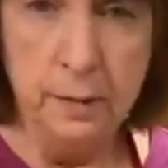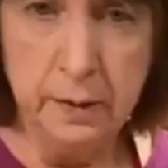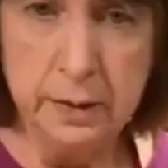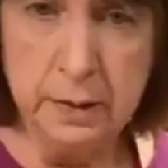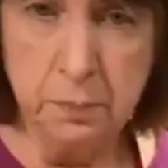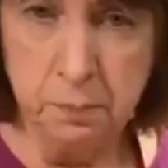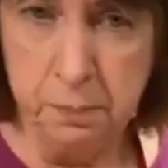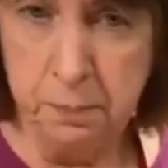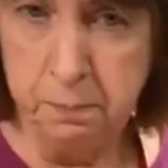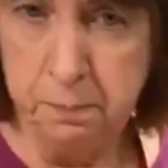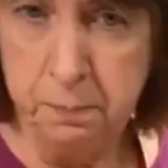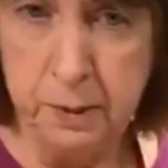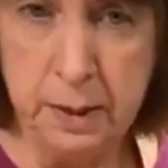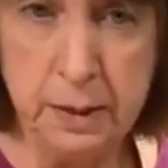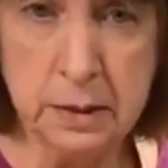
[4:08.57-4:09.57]
this
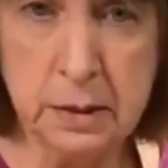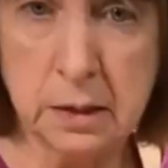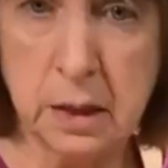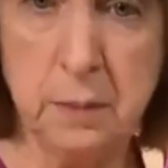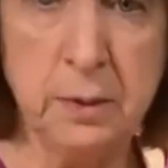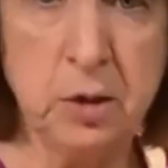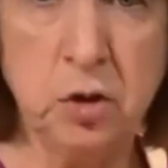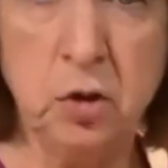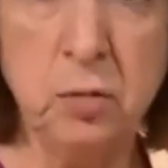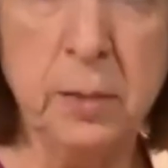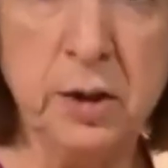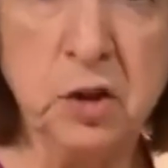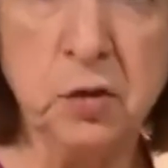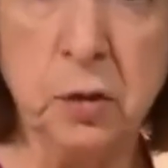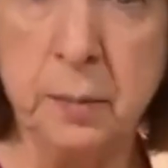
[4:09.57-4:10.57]
piece is going to be too
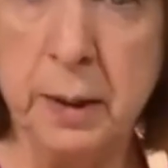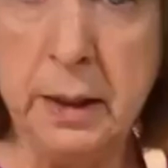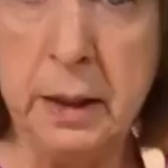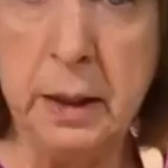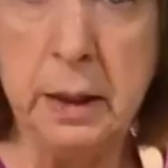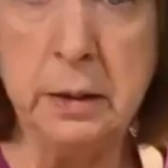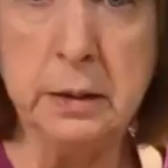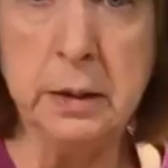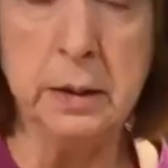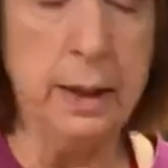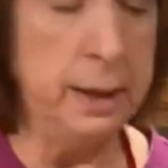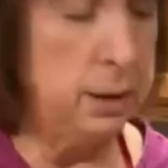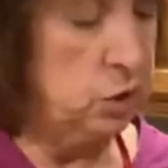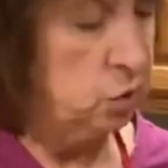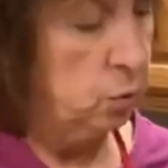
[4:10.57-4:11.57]
much for me to eat
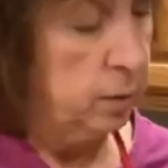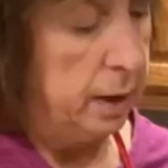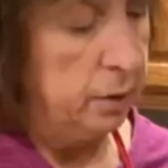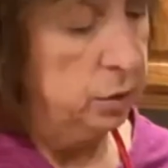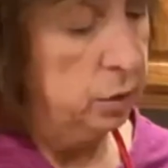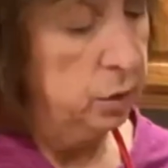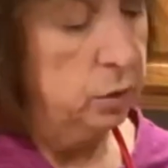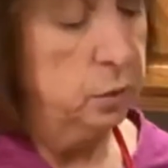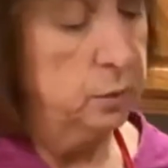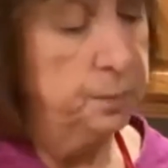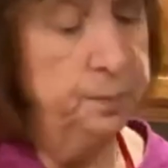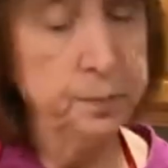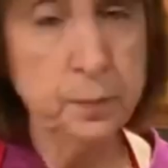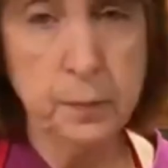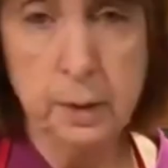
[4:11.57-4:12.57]
tonight, so what I'll do
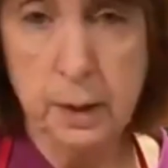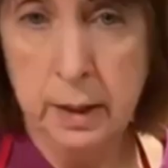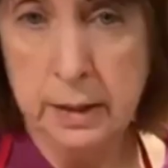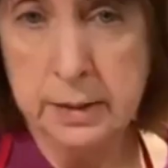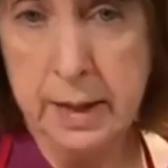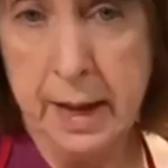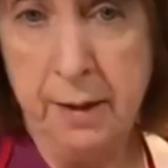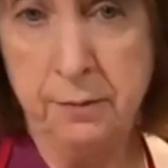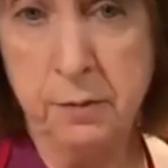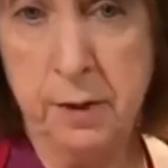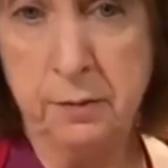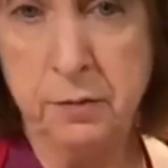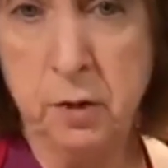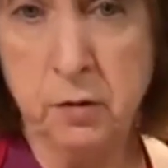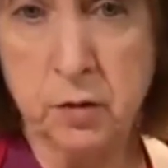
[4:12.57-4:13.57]
is have
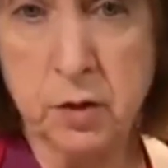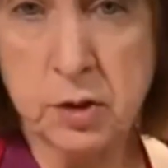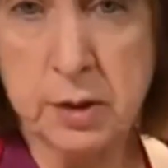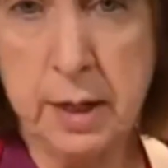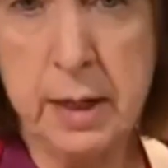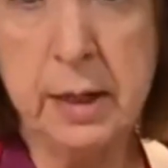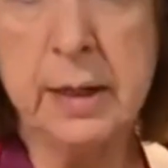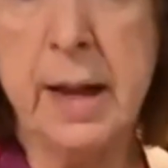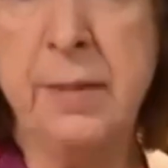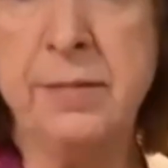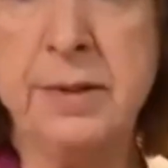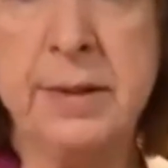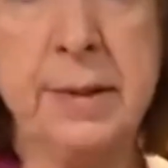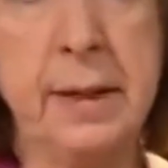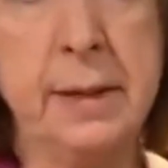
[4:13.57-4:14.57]
leftover steak and
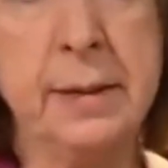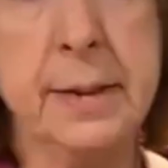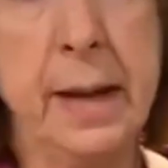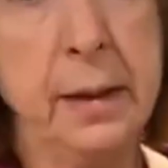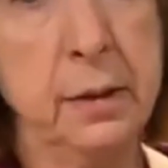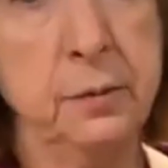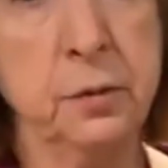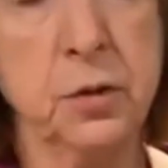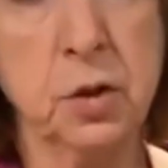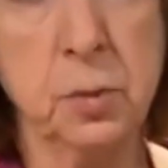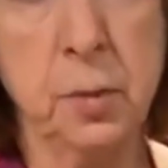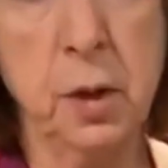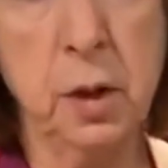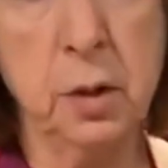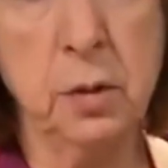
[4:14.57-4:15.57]
have a steak salad for
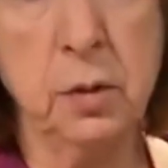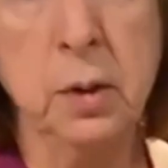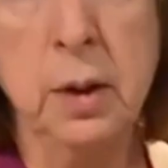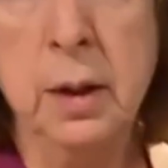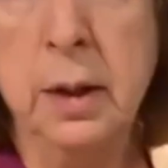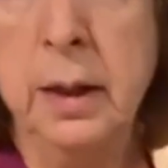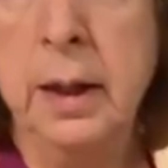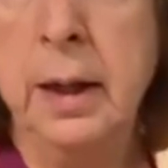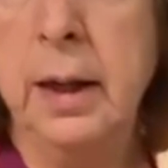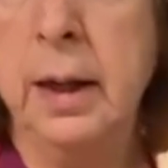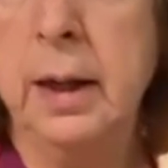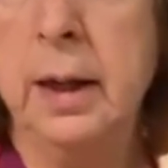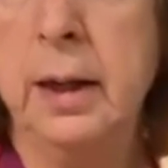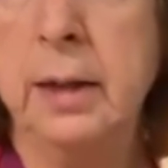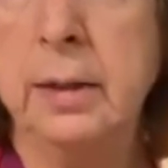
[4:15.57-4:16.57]
tomorrow.
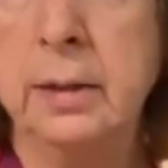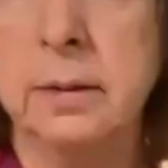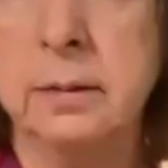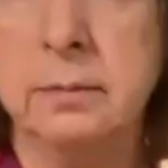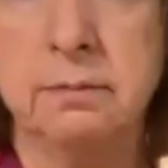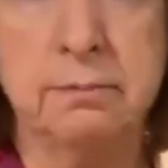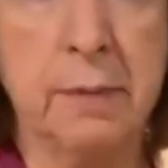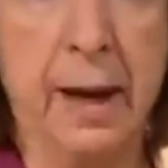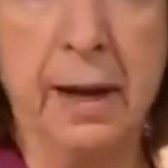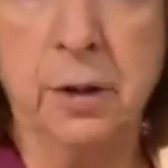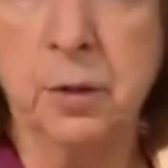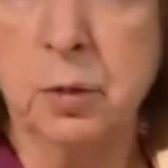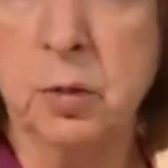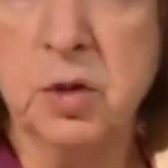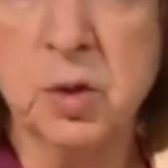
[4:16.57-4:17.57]
And I
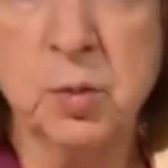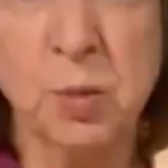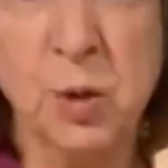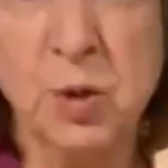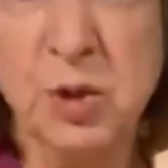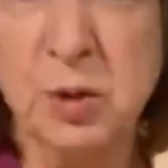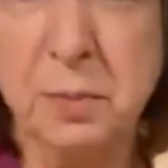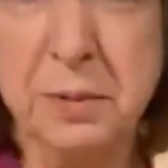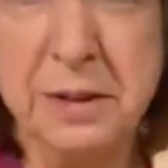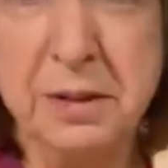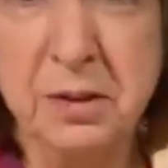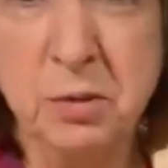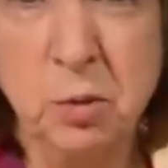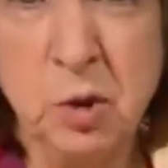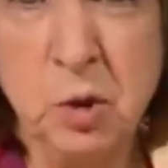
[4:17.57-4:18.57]
could throw some roasted
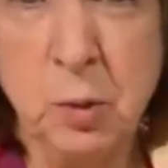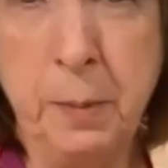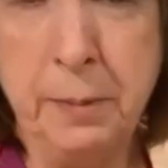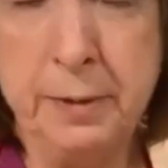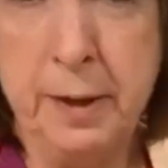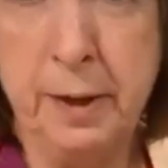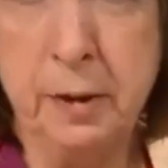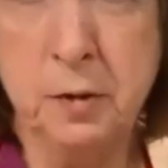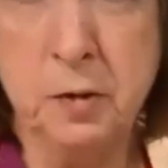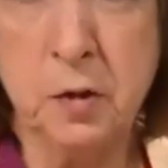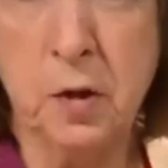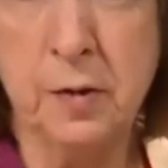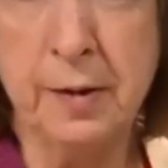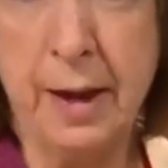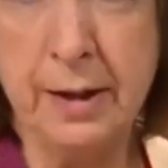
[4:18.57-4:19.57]
sweet
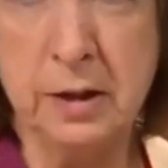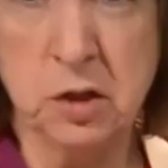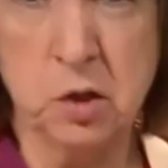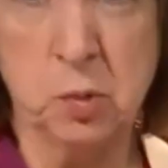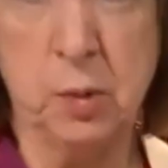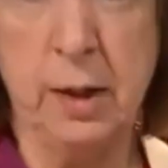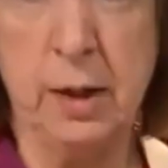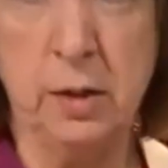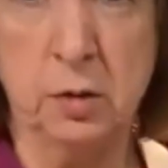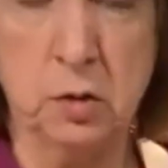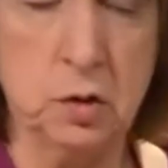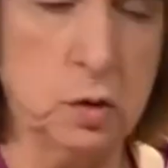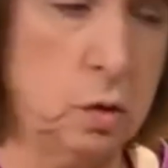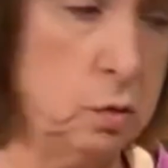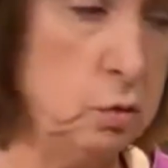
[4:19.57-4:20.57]
potatoes on that as well.
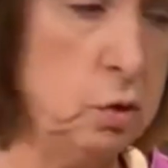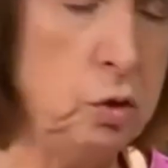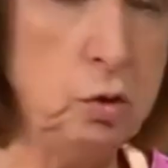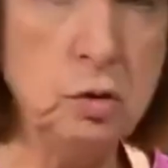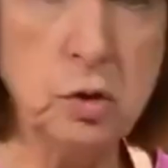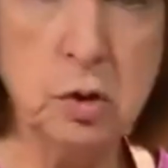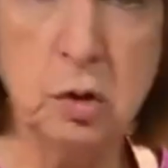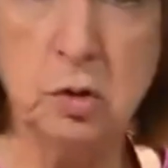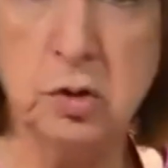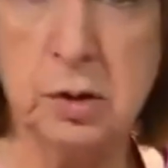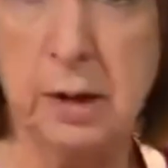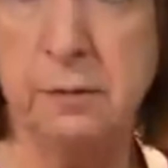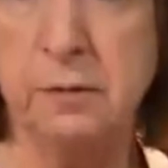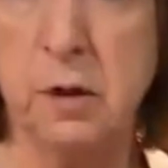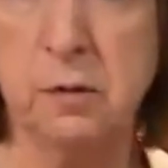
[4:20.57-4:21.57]
So use those
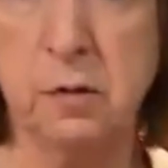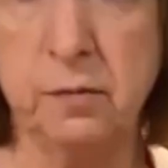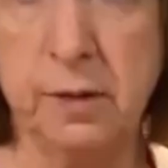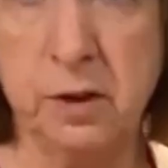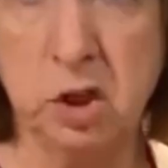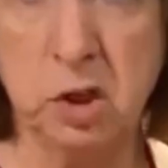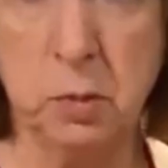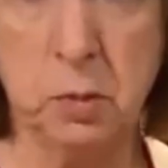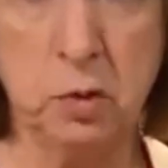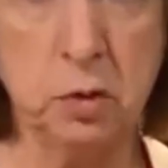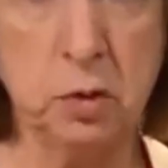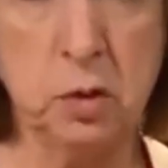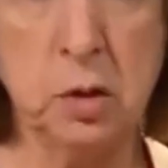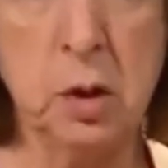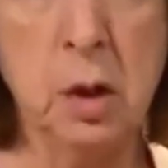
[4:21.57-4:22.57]
leftover
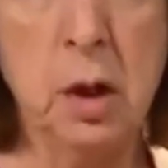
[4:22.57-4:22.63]
vegetables